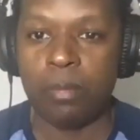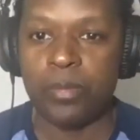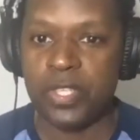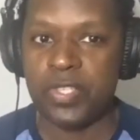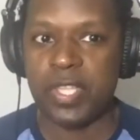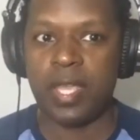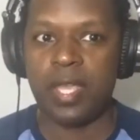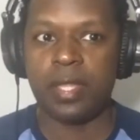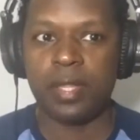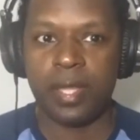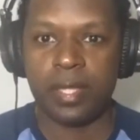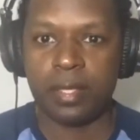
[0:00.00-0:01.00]
I'm just saying,
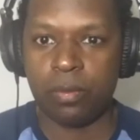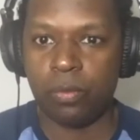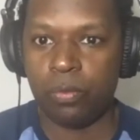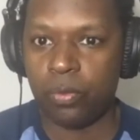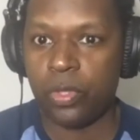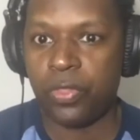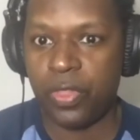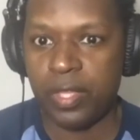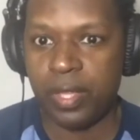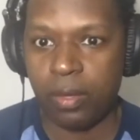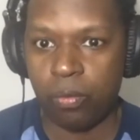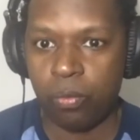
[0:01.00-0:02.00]
like, the thing
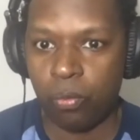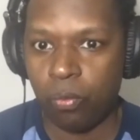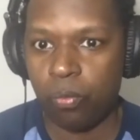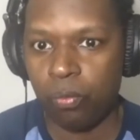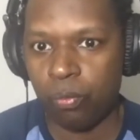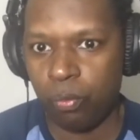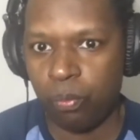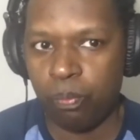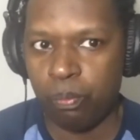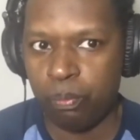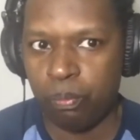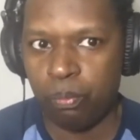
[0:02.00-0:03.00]
that
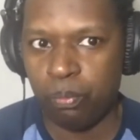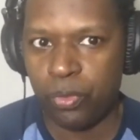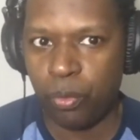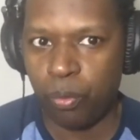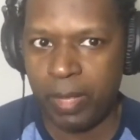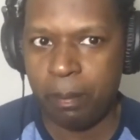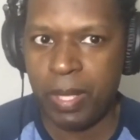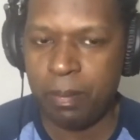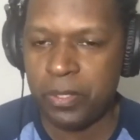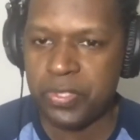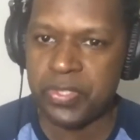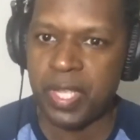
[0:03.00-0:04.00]
the way
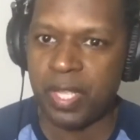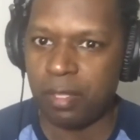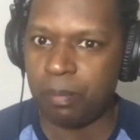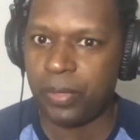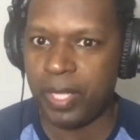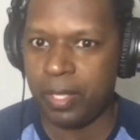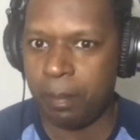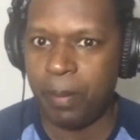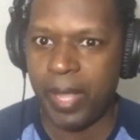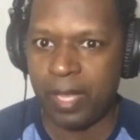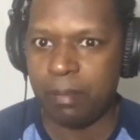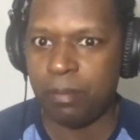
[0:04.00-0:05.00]
people celebrate
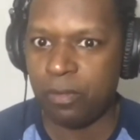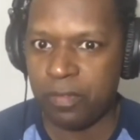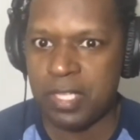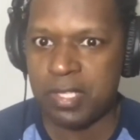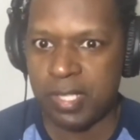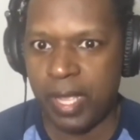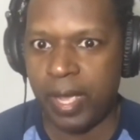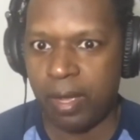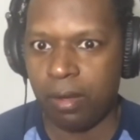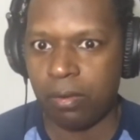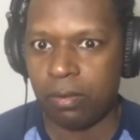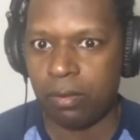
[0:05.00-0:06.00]
bad movies
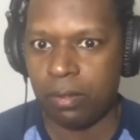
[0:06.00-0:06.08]
now,